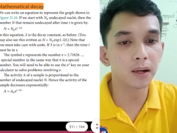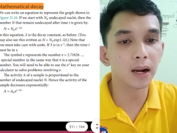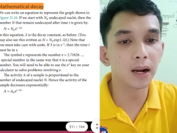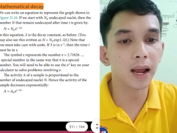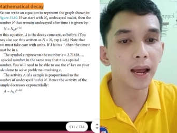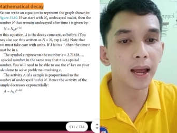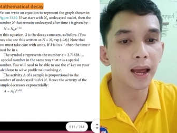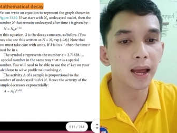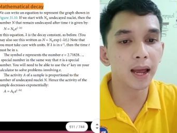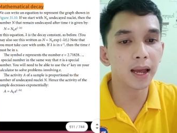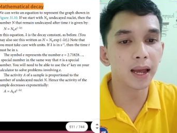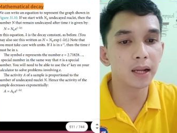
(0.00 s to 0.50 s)

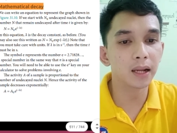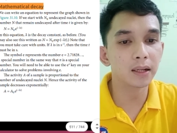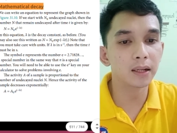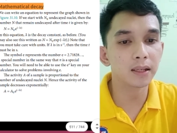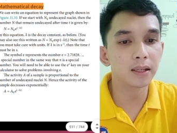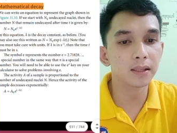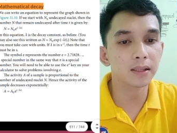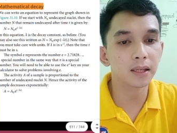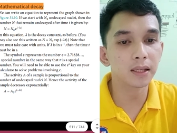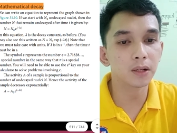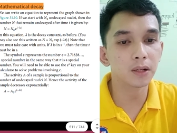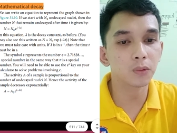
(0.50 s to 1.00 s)
N is
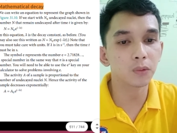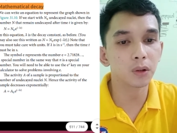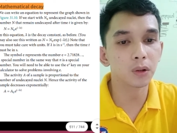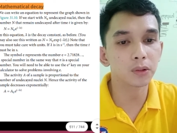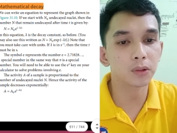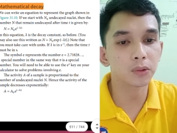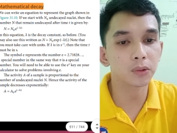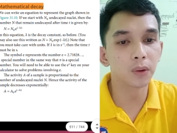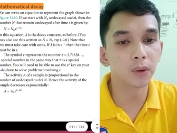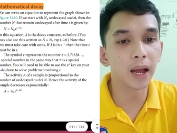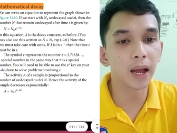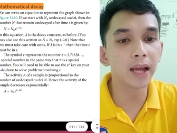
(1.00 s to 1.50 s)
equal to
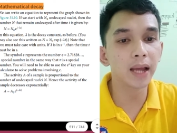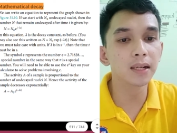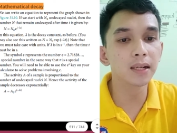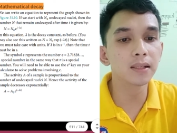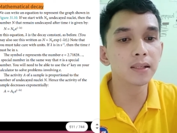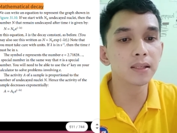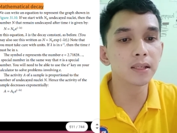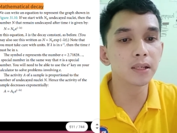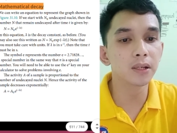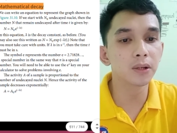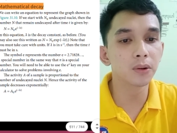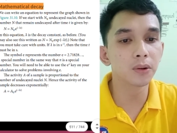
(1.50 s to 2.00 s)

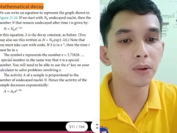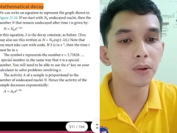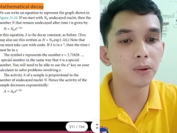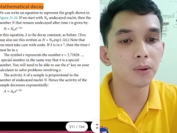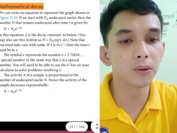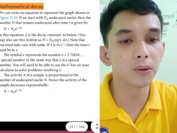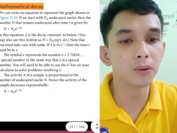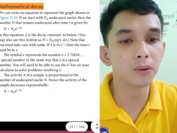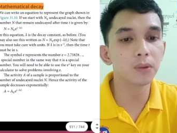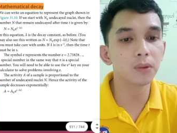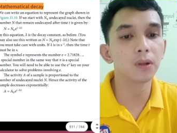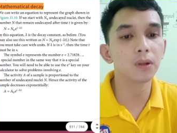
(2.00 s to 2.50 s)

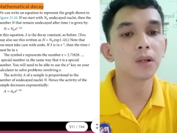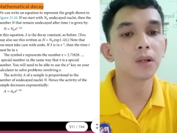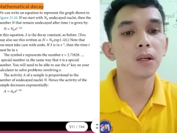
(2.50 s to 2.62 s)
N0